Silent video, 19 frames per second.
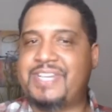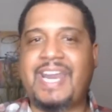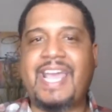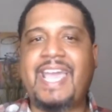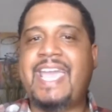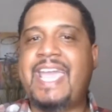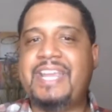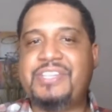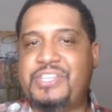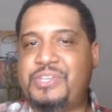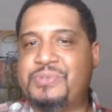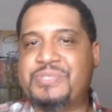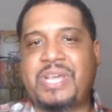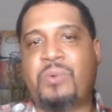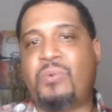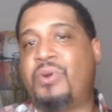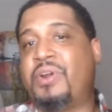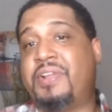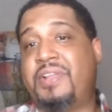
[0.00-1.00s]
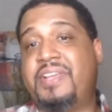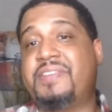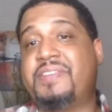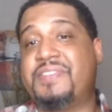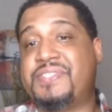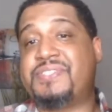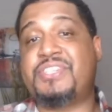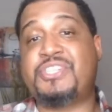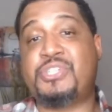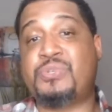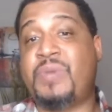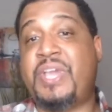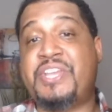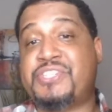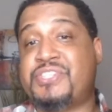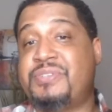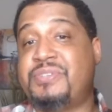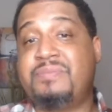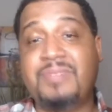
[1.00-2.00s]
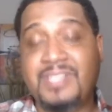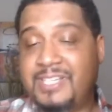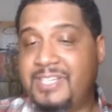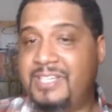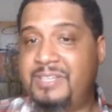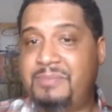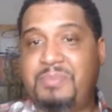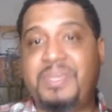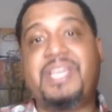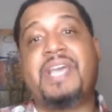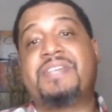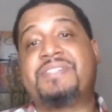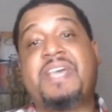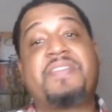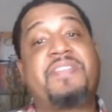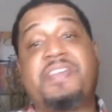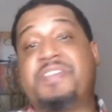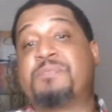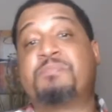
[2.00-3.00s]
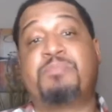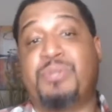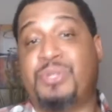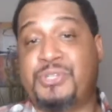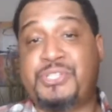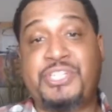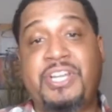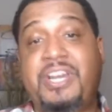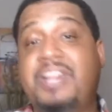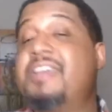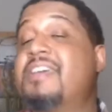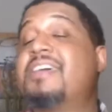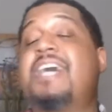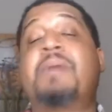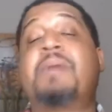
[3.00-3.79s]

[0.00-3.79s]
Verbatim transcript: And I hate to use that word in this situation because I think it's bullshit.